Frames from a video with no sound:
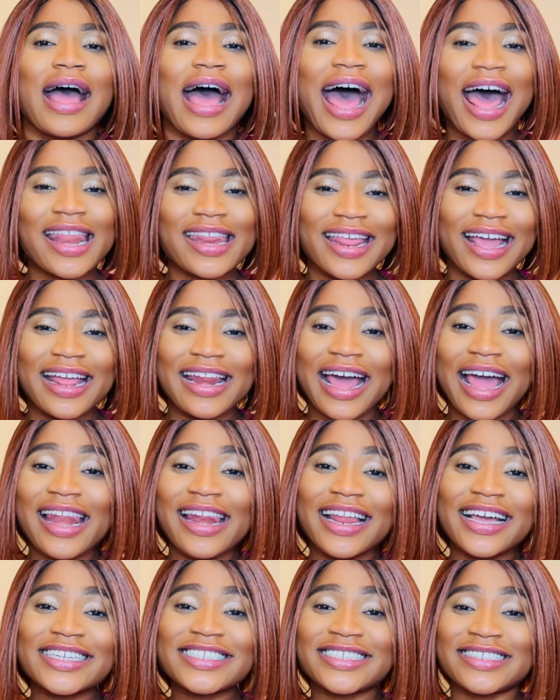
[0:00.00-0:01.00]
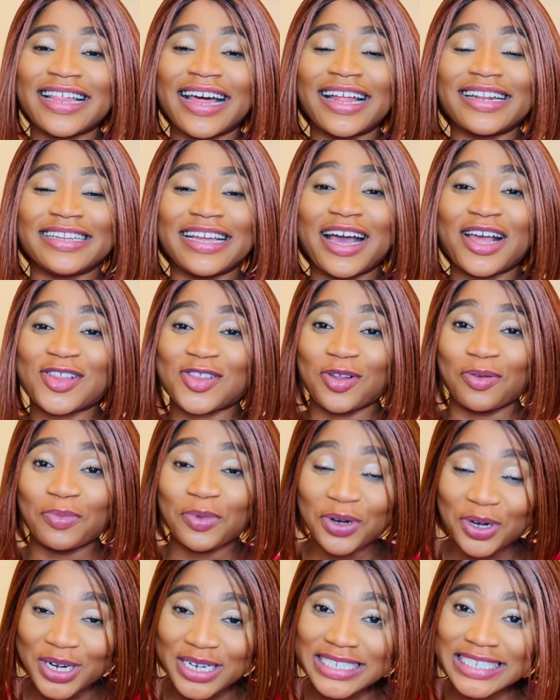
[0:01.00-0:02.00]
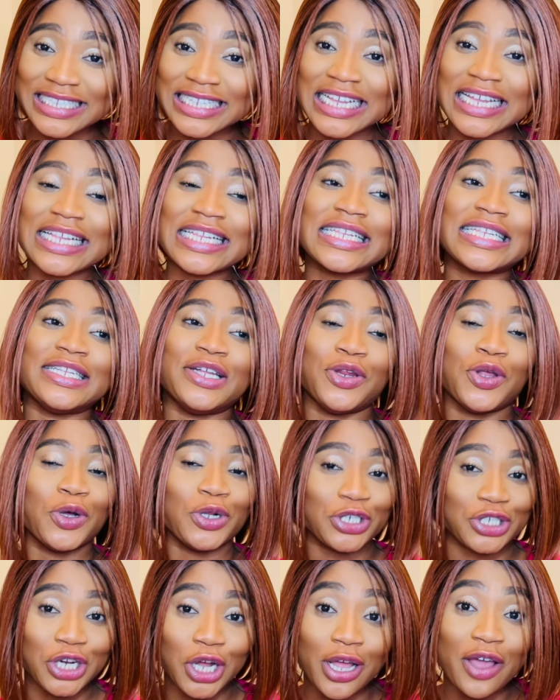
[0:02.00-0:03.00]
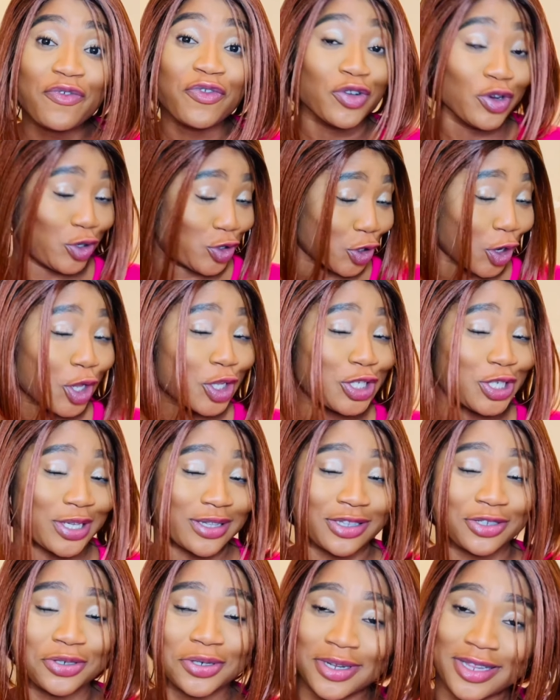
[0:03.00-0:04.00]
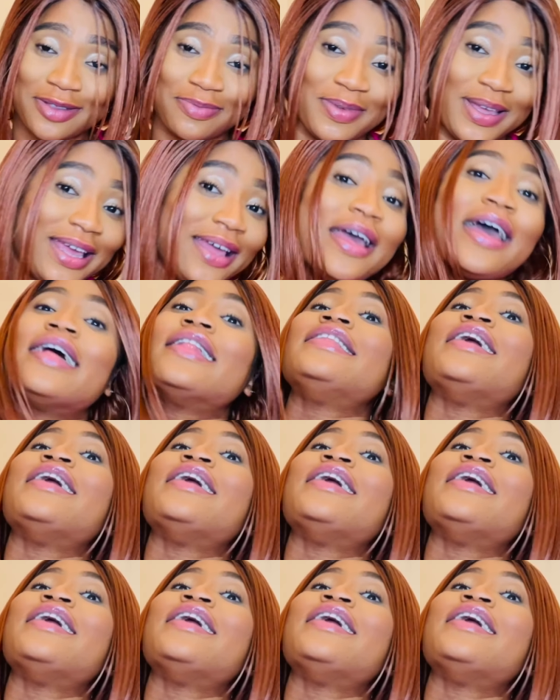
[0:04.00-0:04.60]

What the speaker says: And then I learned that there are some nurses, even doctors, trust me,